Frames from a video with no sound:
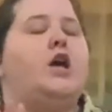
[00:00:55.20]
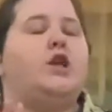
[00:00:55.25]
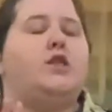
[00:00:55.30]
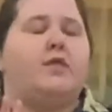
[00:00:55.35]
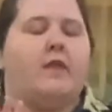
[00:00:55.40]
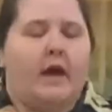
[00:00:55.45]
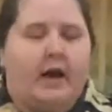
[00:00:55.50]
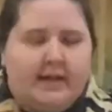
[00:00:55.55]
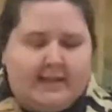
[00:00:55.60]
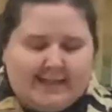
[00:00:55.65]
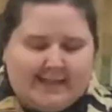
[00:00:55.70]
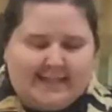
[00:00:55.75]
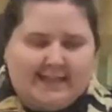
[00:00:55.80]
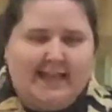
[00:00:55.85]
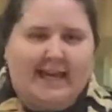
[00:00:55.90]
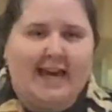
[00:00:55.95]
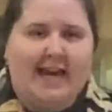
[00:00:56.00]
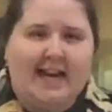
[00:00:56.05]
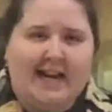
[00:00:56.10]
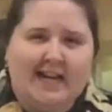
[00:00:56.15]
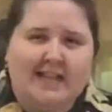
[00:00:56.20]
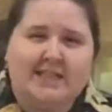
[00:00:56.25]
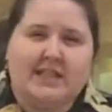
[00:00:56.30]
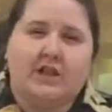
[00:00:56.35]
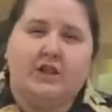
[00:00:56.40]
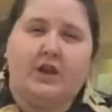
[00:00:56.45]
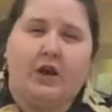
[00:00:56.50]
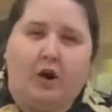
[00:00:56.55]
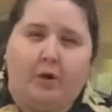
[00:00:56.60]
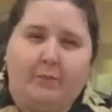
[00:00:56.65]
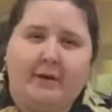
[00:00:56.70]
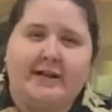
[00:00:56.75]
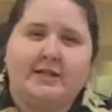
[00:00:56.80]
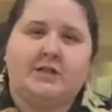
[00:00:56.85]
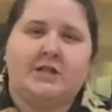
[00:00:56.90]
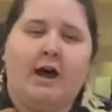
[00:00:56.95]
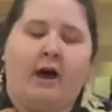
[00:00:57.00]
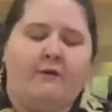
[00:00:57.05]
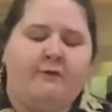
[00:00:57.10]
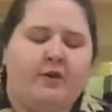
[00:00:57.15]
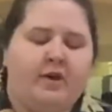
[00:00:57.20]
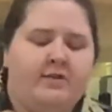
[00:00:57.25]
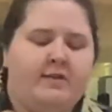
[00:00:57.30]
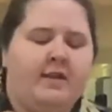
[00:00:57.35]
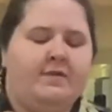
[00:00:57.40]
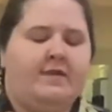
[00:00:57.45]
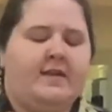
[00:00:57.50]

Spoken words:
that skin is a little bit tougher than